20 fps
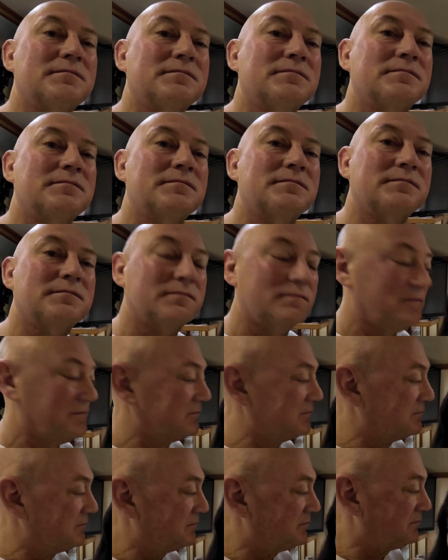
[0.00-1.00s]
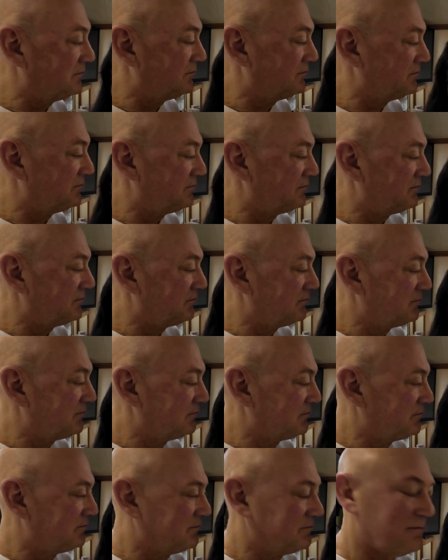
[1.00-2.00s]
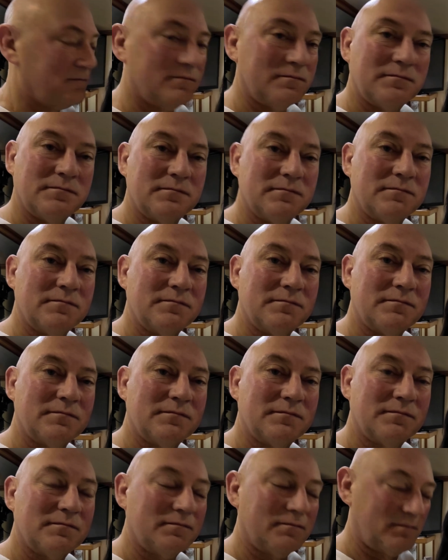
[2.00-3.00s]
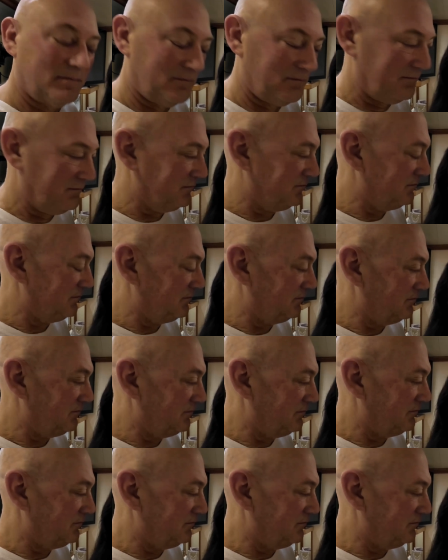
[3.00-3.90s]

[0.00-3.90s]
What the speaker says: (not speaking)